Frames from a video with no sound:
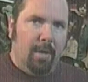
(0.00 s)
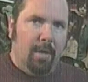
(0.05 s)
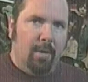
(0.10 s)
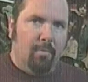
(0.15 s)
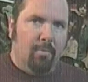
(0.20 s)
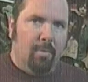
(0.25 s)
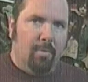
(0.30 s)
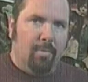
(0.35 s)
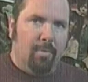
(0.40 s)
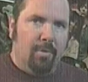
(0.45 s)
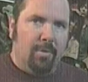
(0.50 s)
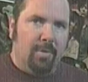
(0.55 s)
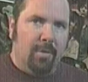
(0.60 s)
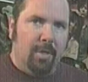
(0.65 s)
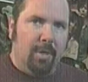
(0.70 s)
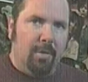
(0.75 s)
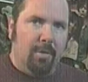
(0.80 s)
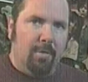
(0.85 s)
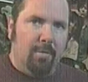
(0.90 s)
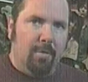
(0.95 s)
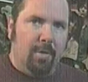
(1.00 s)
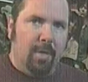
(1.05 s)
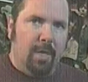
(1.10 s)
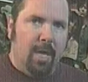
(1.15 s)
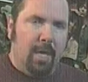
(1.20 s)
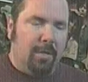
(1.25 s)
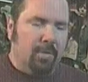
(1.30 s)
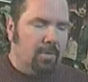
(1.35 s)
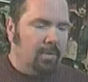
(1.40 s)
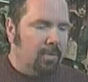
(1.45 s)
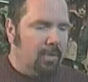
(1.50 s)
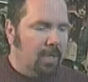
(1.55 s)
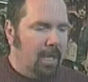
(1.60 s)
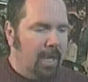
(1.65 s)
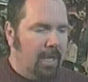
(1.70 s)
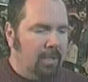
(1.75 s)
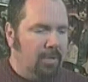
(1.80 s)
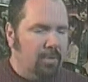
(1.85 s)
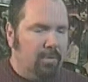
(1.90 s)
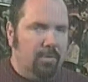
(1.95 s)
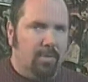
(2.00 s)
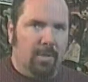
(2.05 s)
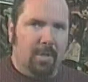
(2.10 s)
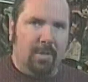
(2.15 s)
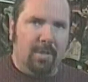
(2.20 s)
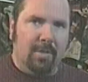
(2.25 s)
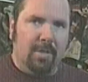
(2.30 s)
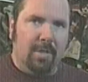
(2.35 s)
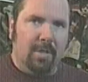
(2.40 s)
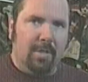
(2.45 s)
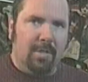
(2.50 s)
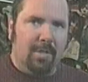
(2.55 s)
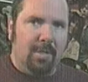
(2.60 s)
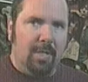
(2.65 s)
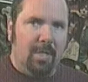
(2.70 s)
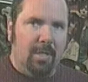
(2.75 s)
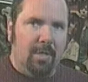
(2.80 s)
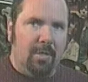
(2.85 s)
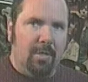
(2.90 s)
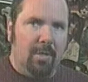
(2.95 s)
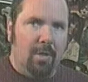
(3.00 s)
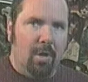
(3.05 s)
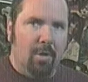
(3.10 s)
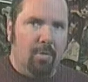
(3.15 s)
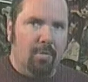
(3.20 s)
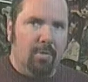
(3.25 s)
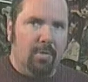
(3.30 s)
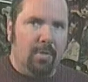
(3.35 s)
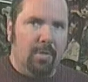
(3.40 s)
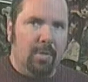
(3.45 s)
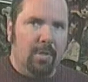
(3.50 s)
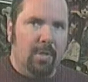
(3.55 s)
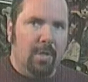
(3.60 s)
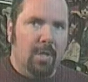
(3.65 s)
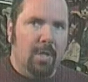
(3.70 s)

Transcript: and we'll proceed through the exercise using 16th notes,